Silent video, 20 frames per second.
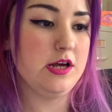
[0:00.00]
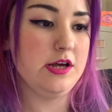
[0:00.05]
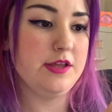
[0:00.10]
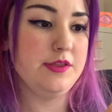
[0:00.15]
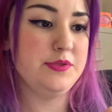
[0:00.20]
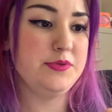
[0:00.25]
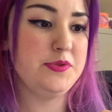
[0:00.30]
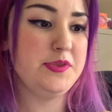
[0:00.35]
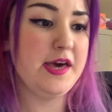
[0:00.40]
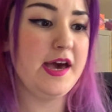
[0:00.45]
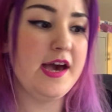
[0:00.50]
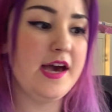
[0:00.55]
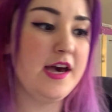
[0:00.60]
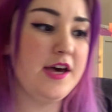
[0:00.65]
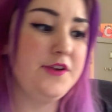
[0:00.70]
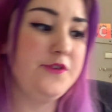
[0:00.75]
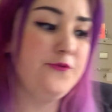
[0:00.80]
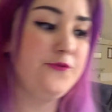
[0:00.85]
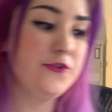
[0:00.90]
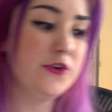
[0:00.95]

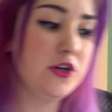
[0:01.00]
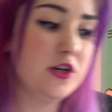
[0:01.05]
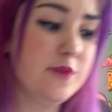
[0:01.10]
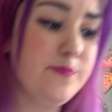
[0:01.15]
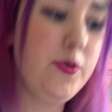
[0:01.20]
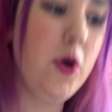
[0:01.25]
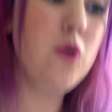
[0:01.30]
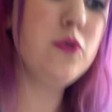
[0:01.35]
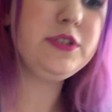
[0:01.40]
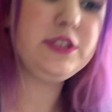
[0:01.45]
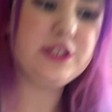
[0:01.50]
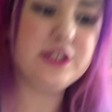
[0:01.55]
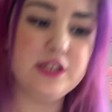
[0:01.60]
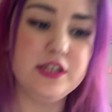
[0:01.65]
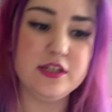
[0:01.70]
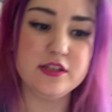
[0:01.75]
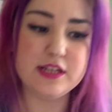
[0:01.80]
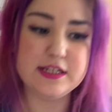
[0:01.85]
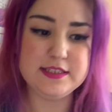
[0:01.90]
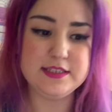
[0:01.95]
Then for
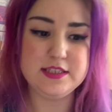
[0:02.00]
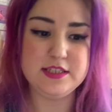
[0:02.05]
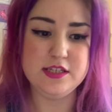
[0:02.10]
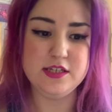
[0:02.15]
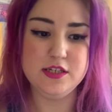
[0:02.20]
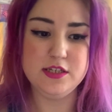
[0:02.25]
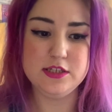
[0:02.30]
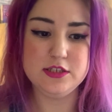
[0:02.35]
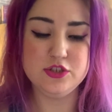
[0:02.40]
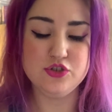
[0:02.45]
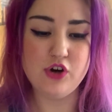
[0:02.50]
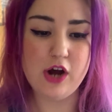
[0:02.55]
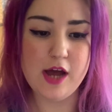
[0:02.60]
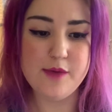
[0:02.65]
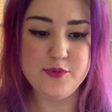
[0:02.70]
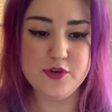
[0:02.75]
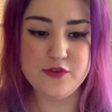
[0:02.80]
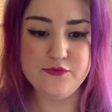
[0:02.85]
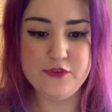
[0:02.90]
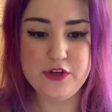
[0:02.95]
posting, let's see,
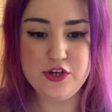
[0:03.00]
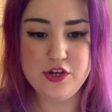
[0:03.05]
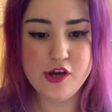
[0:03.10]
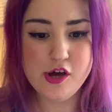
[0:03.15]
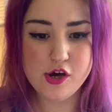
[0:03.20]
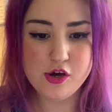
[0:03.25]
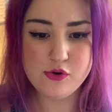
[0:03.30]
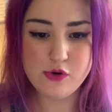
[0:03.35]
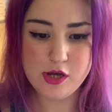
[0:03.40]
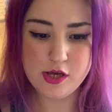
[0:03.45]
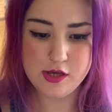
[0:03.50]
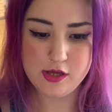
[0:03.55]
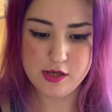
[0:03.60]
describe your video.